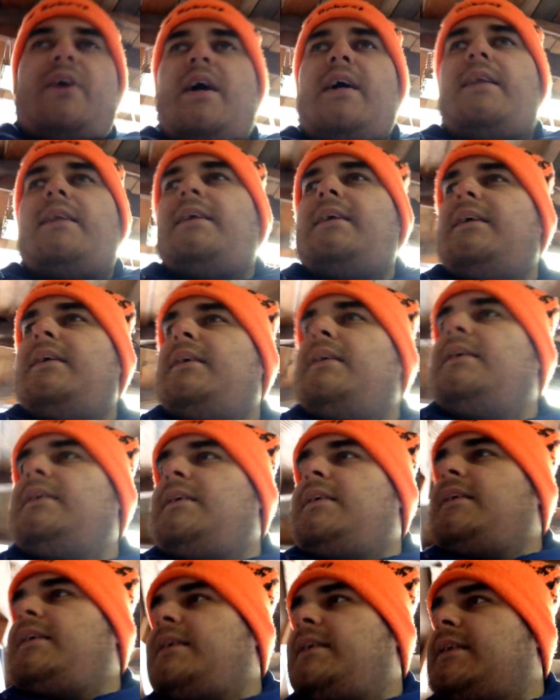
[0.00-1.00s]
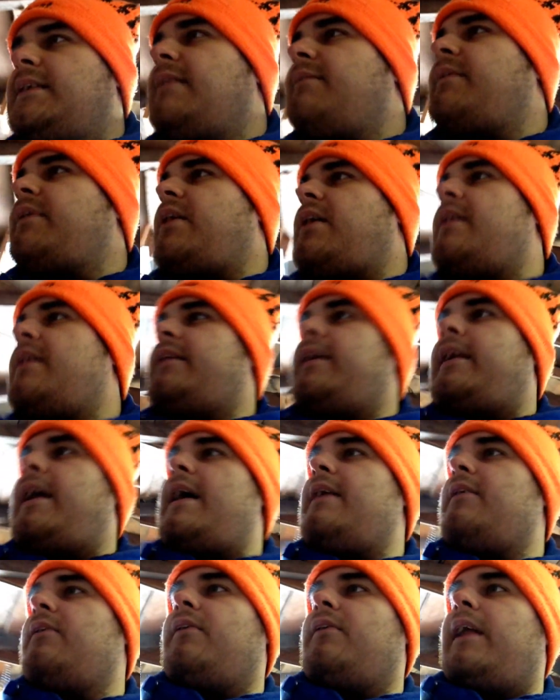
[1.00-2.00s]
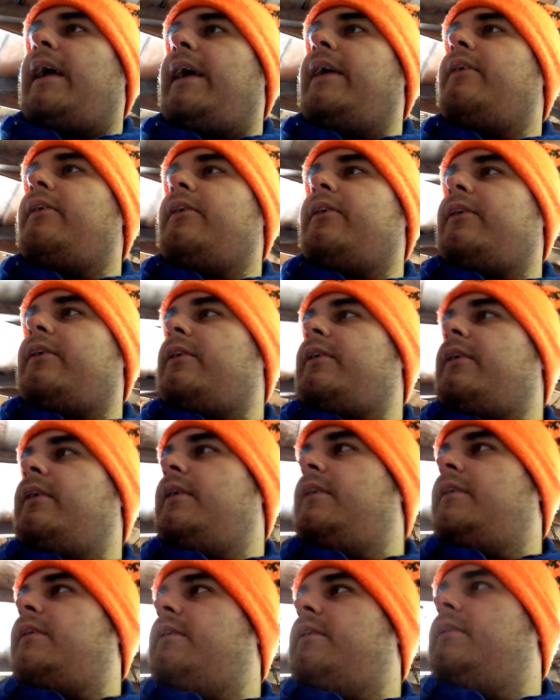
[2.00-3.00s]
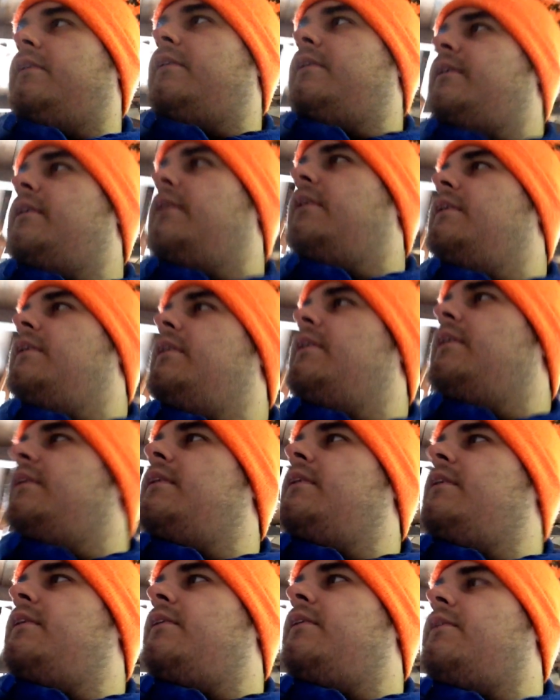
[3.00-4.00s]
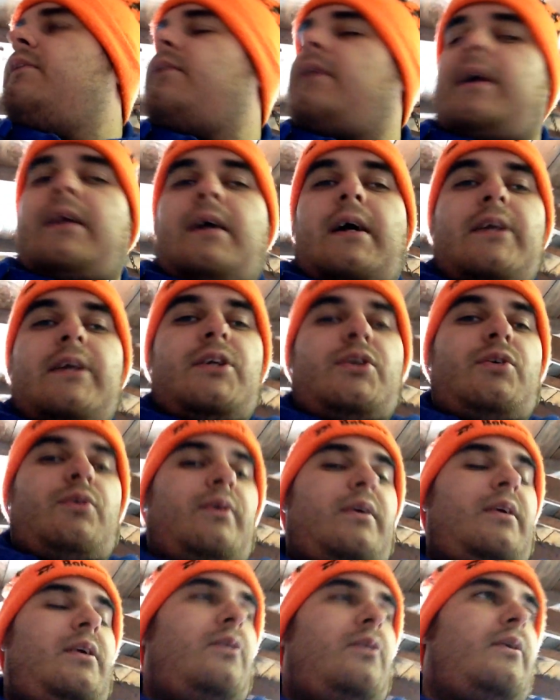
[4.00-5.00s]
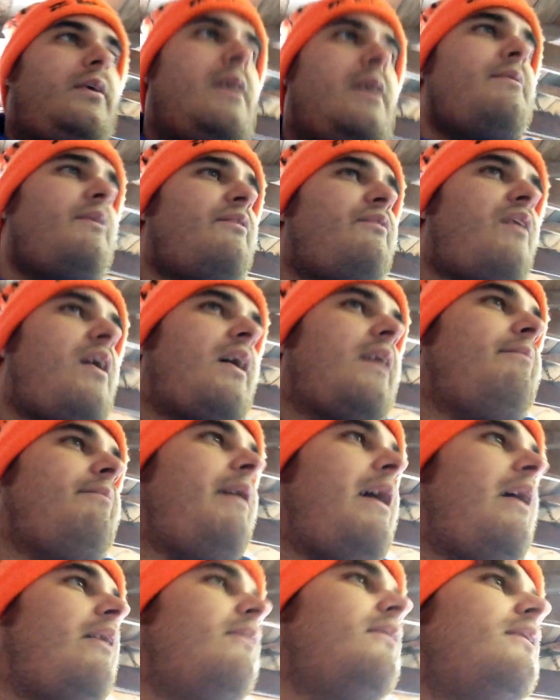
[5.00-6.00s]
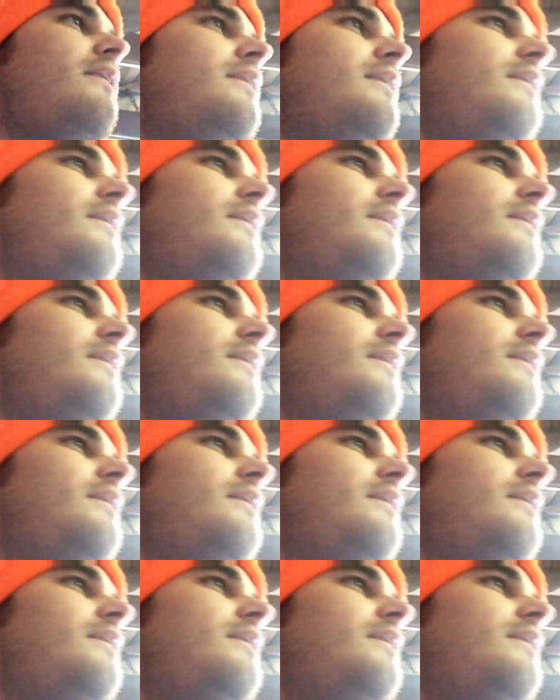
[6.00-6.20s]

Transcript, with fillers: got something on that I don't like or or I, I just don't you know give a fuck about.